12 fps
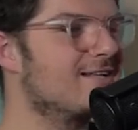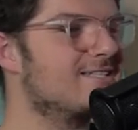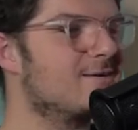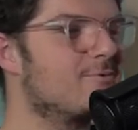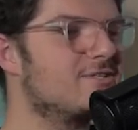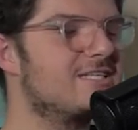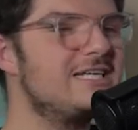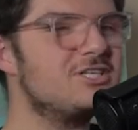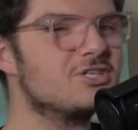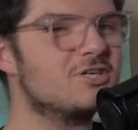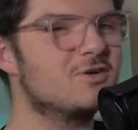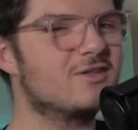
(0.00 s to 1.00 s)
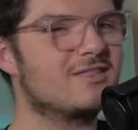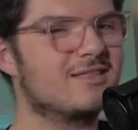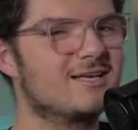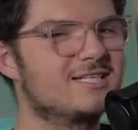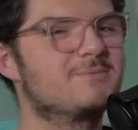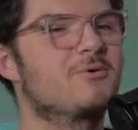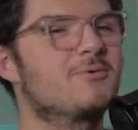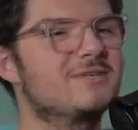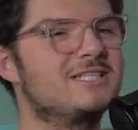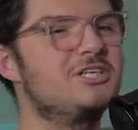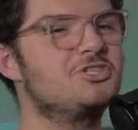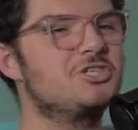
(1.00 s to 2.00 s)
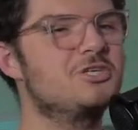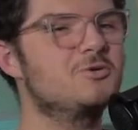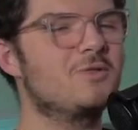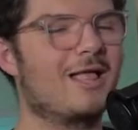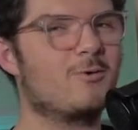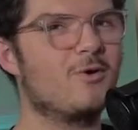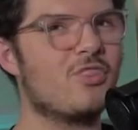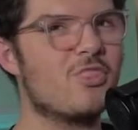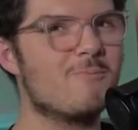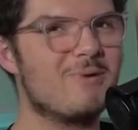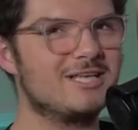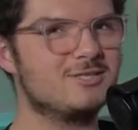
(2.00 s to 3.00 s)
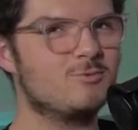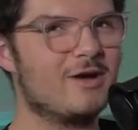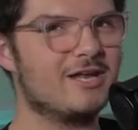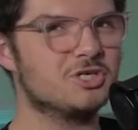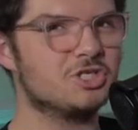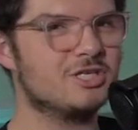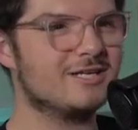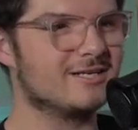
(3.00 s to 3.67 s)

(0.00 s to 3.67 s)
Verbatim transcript: it's like we're teaching you things, but we're teaching you like what the best way to shit